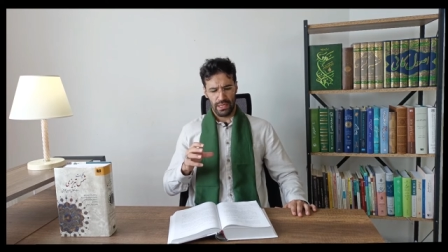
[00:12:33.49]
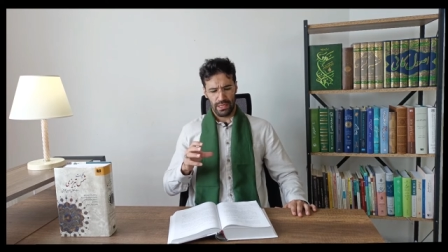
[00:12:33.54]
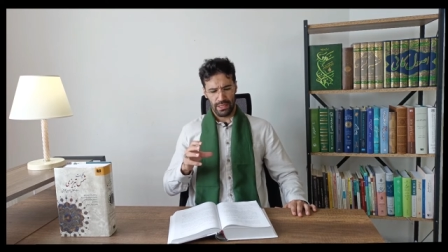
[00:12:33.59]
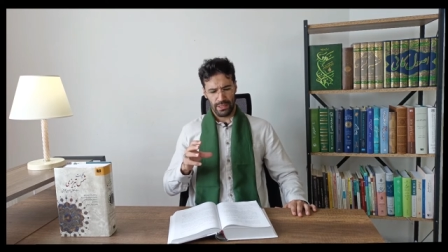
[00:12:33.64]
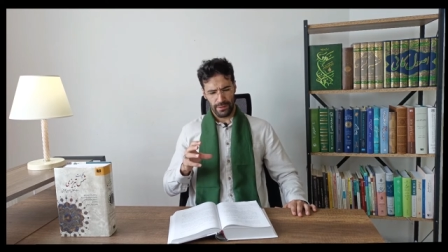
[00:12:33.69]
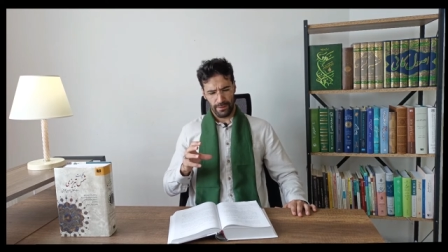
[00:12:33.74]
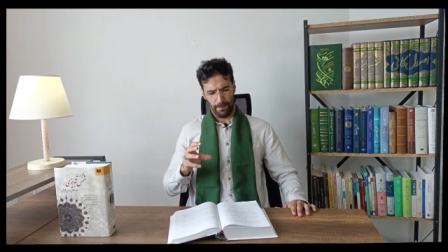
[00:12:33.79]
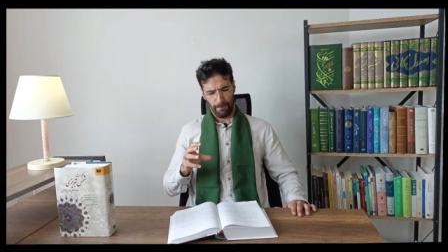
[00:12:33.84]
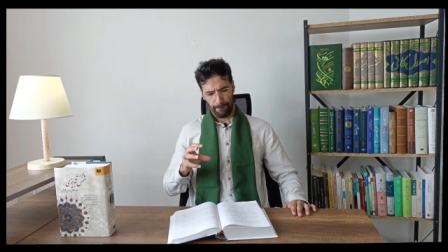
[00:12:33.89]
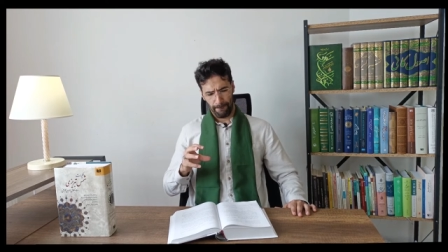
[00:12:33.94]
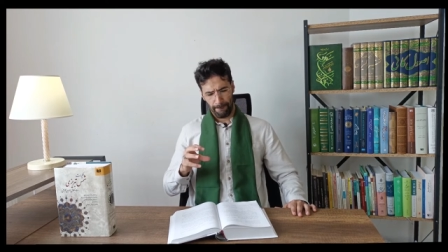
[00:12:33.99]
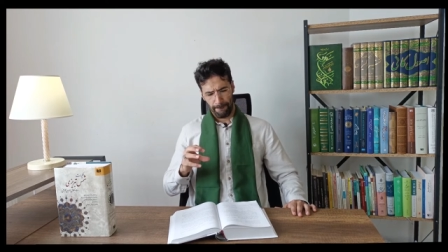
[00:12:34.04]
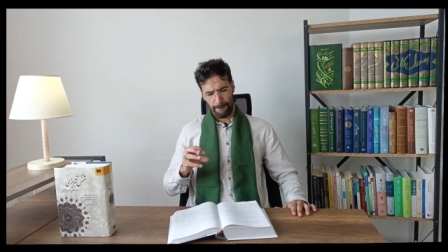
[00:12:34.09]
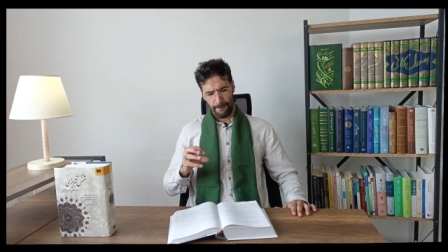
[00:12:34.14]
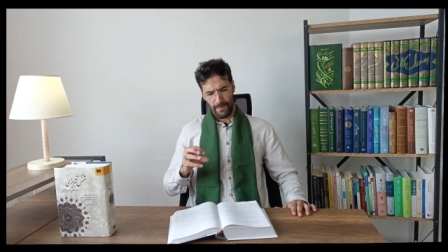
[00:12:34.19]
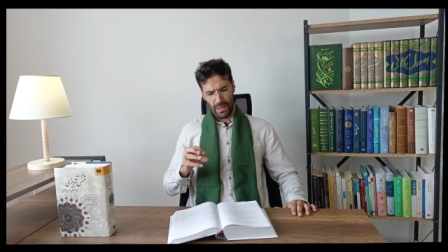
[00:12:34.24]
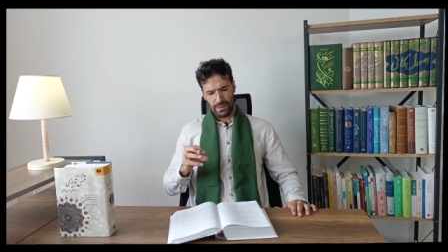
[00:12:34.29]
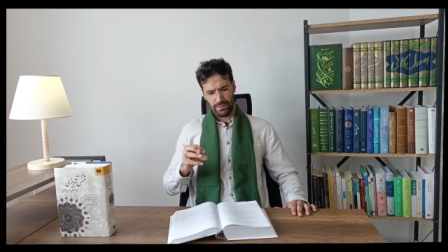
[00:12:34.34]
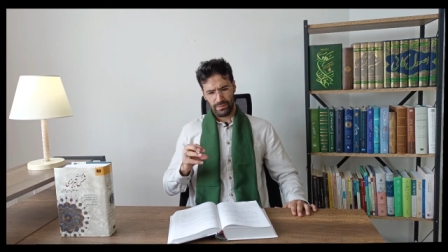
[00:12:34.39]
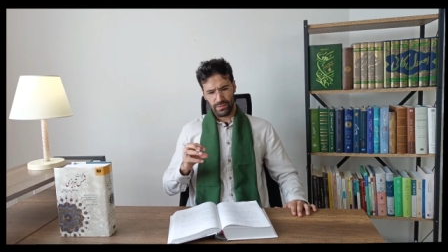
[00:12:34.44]
Um,
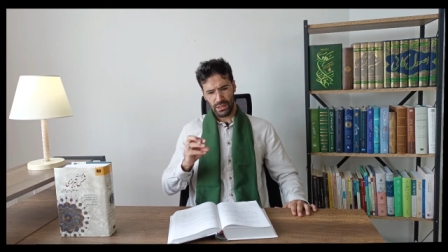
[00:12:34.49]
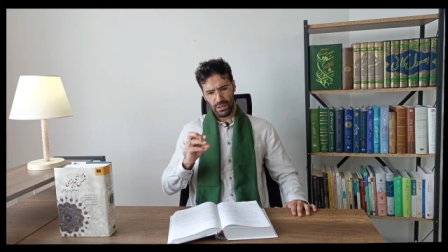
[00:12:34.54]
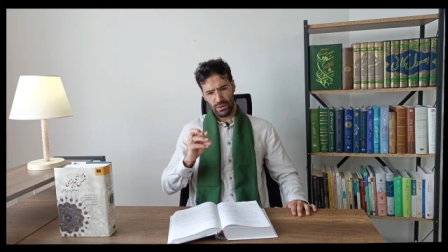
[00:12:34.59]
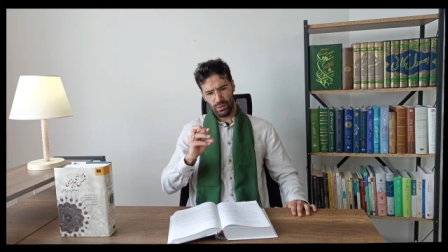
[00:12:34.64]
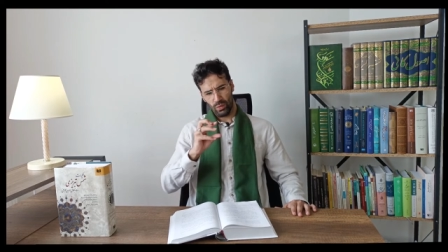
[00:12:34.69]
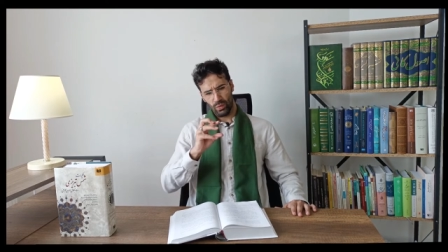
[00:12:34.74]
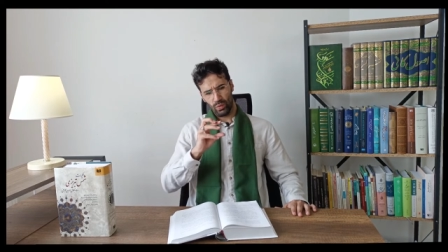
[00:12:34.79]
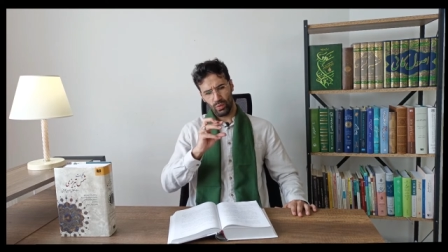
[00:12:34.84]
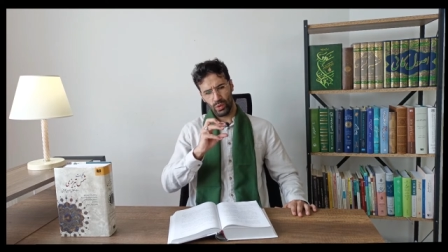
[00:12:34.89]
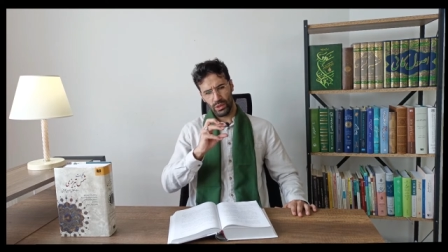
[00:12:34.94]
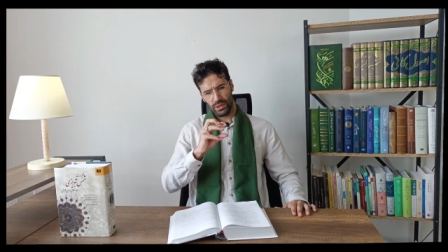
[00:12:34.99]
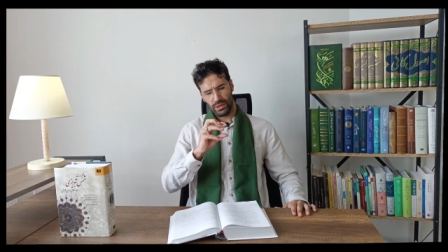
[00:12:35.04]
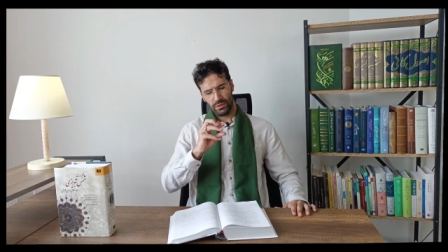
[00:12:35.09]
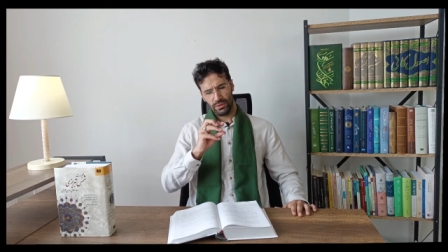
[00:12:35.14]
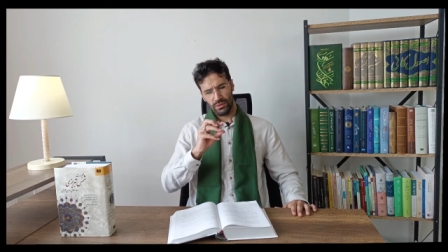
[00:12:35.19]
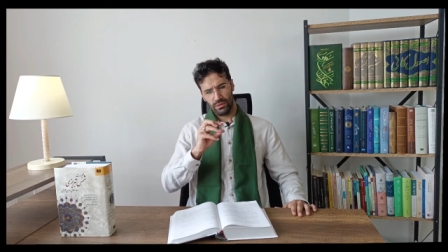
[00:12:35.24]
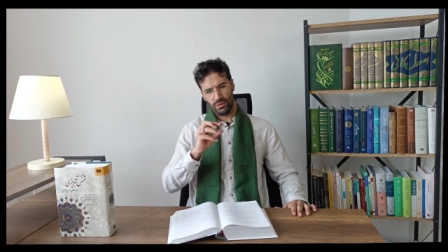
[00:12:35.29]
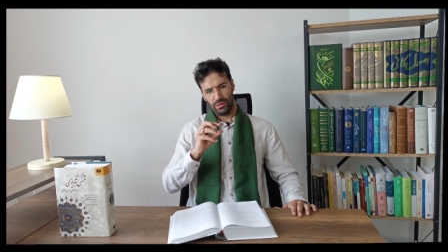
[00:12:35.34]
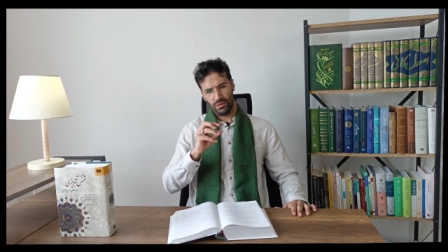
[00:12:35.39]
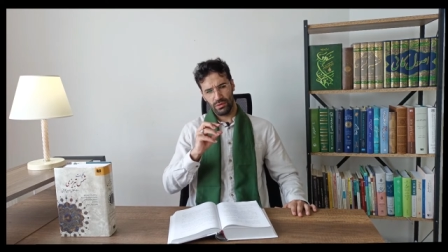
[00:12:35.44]
so what
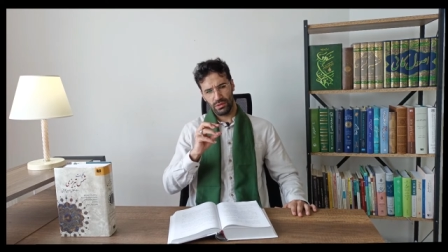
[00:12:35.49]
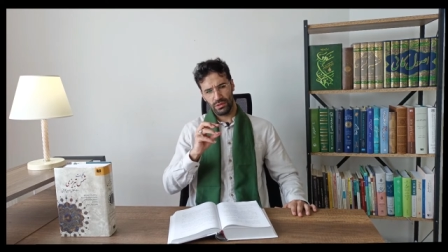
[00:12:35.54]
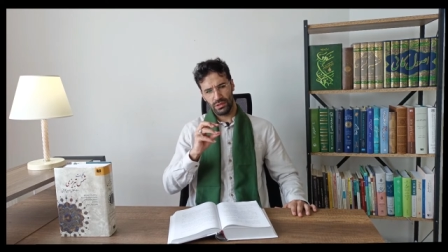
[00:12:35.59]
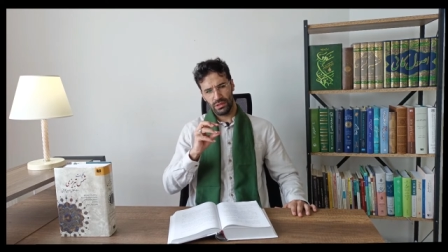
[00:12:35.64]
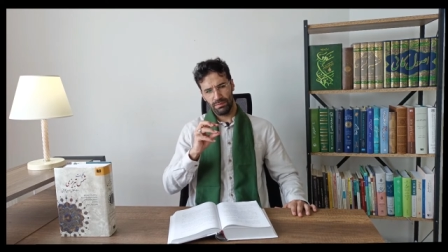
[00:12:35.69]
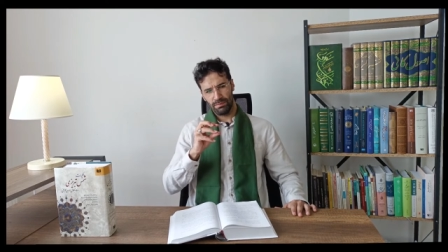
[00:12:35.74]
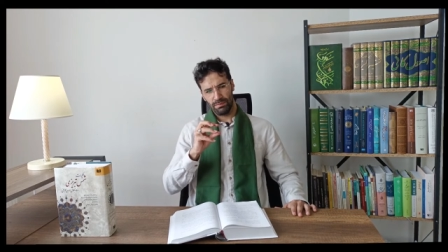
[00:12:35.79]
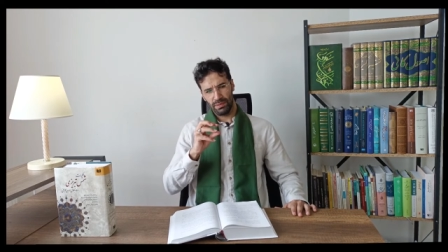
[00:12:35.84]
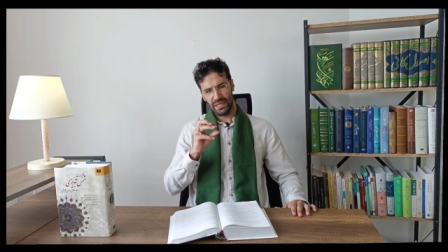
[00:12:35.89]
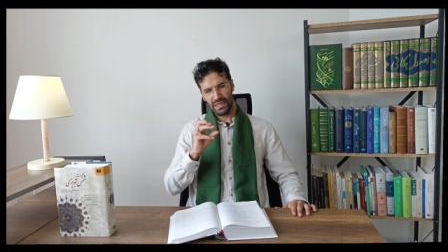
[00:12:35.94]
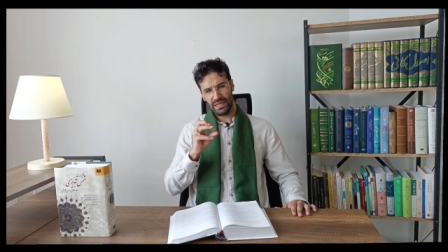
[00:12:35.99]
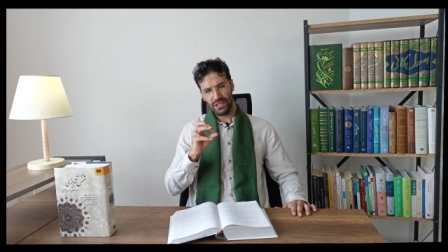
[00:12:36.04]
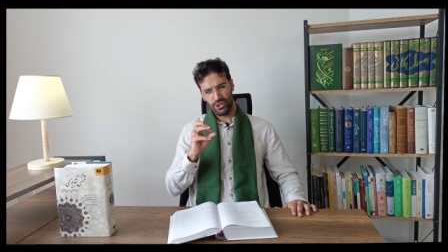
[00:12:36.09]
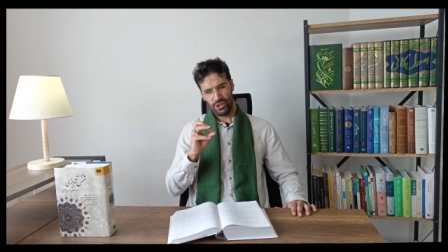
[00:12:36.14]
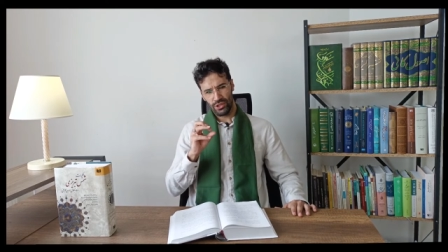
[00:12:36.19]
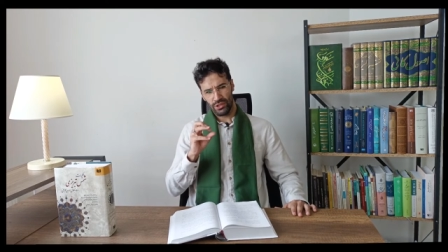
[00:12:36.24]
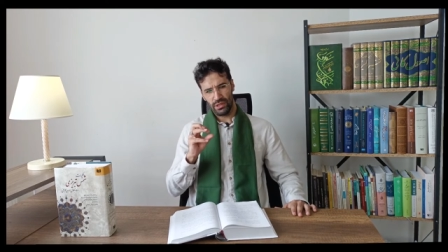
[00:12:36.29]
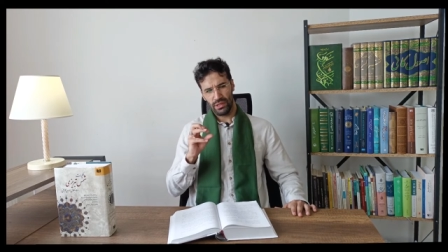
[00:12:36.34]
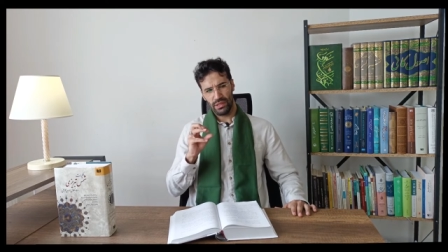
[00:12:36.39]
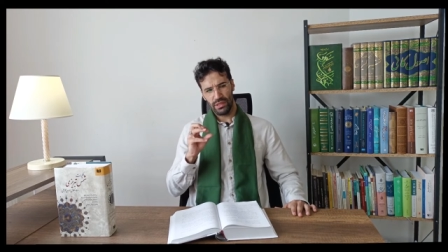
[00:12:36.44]
the
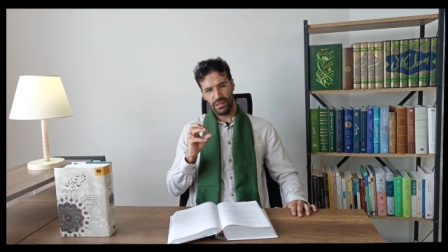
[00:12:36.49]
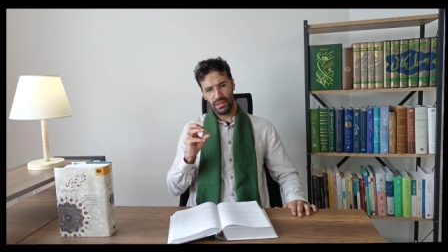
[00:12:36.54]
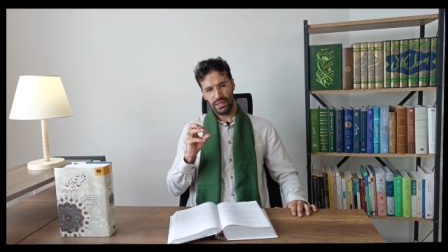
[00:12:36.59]
picture